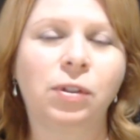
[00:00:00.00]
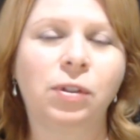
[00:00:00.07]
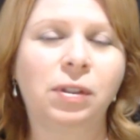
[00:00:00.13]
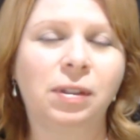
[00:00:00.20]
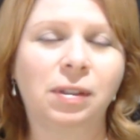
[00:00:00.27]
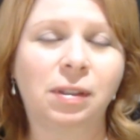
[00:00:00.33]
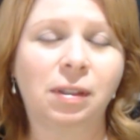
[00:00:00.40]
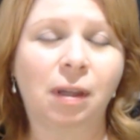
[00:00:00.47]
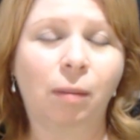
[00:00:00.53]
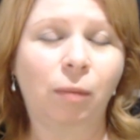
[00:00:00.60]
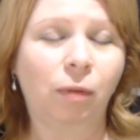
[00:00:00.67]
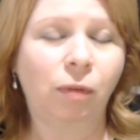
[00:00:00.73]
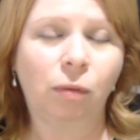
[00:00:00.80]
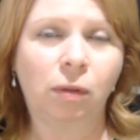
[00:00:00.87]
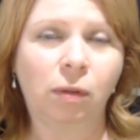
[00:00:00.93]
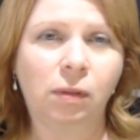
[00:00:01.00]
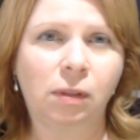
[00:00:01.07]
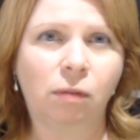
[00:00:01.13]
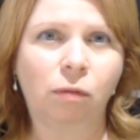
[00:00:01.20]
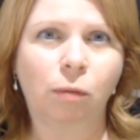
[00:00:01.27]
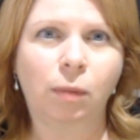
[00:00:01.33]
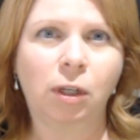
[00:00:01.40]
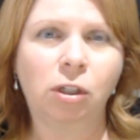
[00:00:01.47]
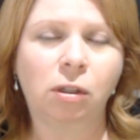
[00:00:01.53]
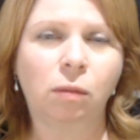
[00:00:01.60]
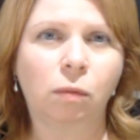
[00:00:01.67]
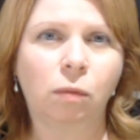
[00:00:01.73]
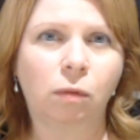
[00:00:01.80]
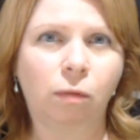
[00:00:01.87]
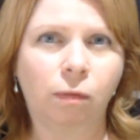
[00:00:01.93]
for some of you, this
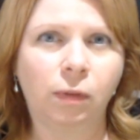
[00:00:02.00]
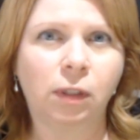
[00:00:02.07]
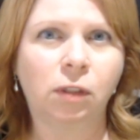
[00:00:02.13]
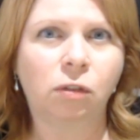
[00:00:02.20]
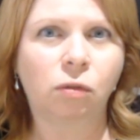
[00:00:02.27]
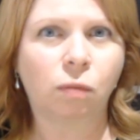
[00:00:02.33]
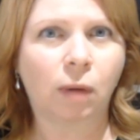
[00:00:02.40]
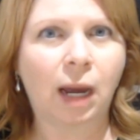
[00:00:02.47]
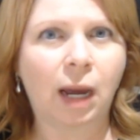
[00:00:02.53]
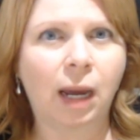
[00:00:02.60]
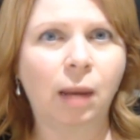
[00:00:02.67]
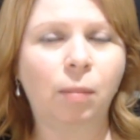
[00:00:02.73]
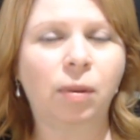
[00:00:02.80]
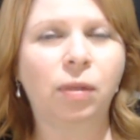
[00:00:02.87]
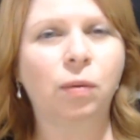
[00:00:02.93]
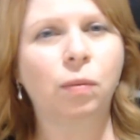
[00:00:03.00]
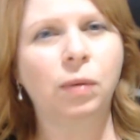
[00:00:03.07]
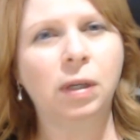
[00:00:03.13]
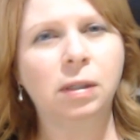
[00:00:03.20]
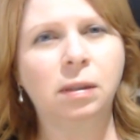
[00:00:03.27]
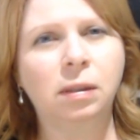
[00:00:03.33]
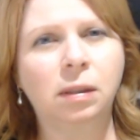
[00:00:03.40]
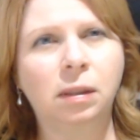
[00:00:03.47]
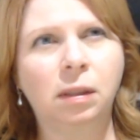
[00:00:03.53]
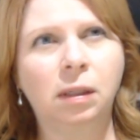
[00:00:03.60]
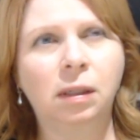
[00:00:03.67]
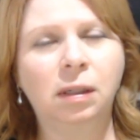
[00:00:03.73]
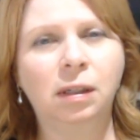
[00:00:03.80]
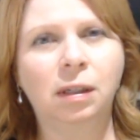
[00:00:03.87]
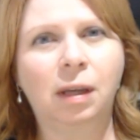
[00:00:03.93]
information will feel dry, but the
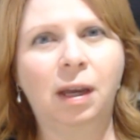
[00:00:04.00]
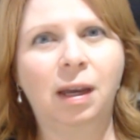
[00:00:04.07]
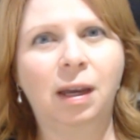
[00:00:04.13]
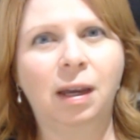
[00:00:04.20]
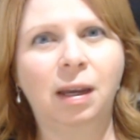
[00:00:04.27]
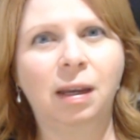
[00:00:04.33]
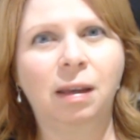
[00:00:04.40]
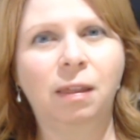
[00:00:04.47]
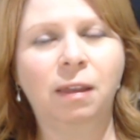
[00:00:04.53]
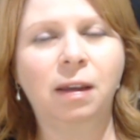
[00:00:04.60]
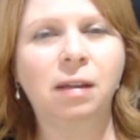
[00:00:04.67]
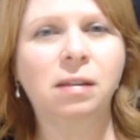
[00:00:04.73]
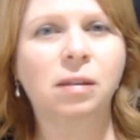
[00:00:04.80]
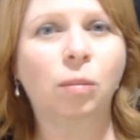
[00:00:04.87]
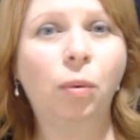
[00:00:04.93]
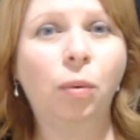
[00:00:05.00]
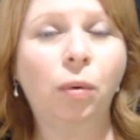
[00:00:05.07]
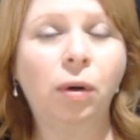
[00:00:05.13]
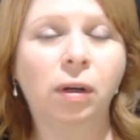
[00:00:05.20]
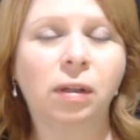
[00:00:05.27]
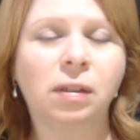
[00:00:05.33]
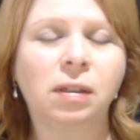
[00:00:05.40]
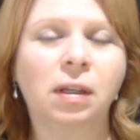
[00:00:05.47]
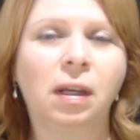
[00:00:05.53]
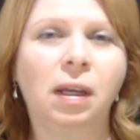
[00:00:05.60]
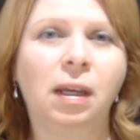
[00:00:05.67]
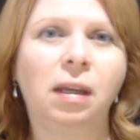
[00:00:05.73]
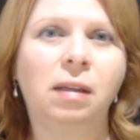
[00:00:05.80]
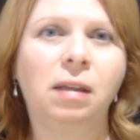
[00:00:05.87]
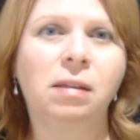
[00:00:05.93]
reason I think it's important
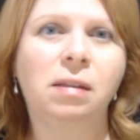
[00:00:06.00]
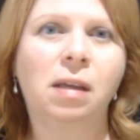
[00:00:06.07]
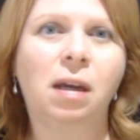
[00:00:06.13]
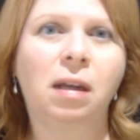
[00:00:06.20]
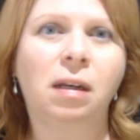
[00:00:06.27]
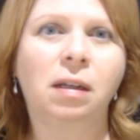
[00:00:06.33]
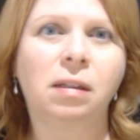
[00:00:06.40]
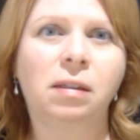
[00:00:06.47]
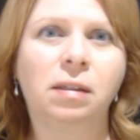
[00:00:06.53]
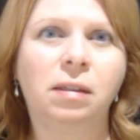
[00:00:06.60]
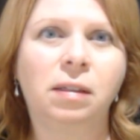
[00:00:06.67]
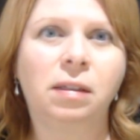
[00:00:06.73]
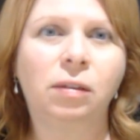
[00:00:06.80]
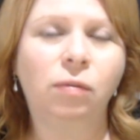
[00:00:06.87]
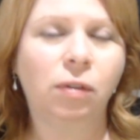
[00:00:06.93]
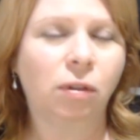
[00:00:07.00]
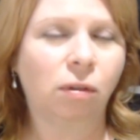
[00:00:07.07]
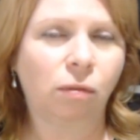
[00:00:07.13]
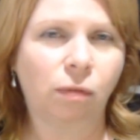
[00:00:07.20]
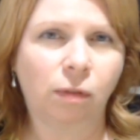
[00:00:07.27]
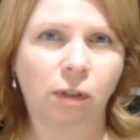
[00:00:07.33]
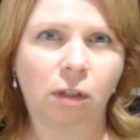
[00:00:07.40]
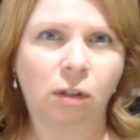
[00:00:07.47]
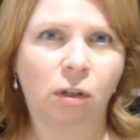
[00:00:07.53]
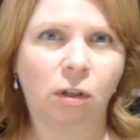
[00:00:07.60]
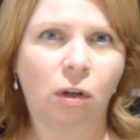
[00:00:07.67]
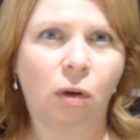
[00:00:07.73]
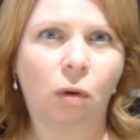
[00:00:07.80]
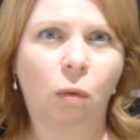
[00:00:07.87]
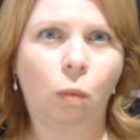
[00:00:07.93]
is that it's difficult for you to
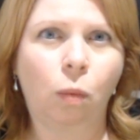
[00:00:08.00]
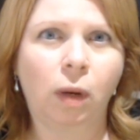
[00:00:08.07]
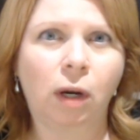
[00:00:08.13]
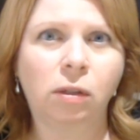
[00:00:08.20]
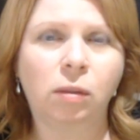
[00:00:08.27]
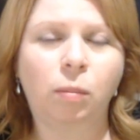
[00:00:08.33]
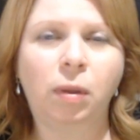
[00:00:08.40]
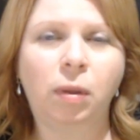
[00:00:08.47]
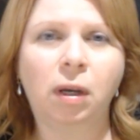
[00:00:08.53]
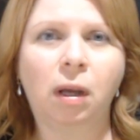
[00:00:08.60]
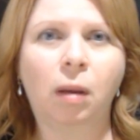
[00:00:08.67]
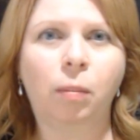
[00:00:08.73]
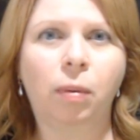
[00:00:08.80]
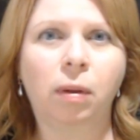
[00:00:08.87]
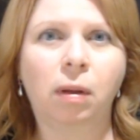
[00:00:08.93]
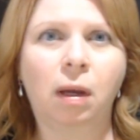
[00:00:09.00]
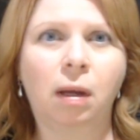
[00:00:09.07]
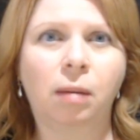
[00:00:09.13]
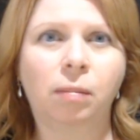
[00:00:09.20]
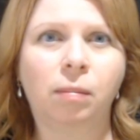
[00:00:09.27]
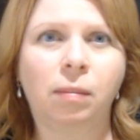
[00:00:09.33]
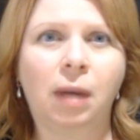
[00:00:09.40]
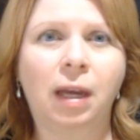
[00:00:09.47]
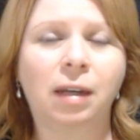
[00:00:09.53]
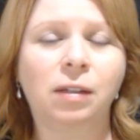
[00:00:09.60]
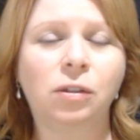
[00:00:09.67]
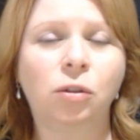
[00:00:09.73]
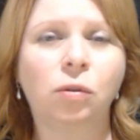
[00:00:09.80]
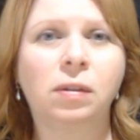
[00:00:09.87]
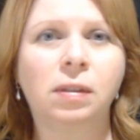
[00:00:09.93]
know where to pick up on
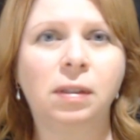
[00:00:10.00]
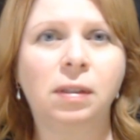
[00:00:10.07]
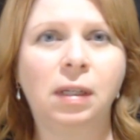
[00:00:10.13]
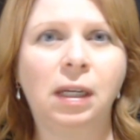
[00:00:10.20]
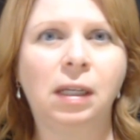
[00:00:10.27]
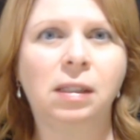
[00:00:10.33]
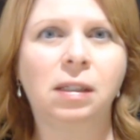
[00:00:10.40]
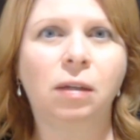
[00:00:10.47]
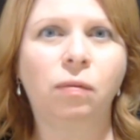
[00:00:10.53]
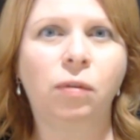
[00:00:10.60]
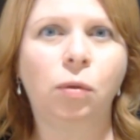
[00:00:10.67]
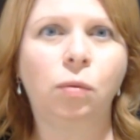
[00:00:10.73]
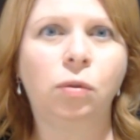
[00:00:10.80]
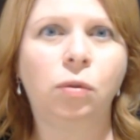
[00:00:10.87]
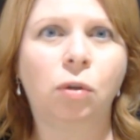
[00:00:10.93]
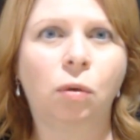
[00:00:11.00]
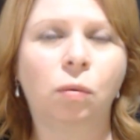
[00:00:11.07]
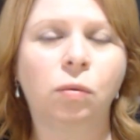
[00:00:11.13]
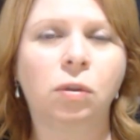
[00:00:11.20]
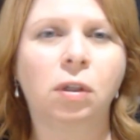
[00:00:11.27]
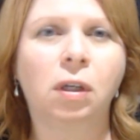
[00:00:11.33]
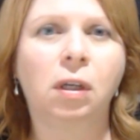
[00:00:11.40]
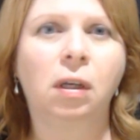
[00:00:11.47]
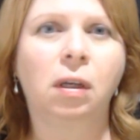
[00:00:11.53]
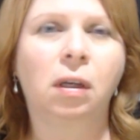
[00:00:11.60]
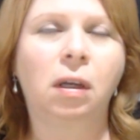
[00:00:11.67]
a student's needs if you don't,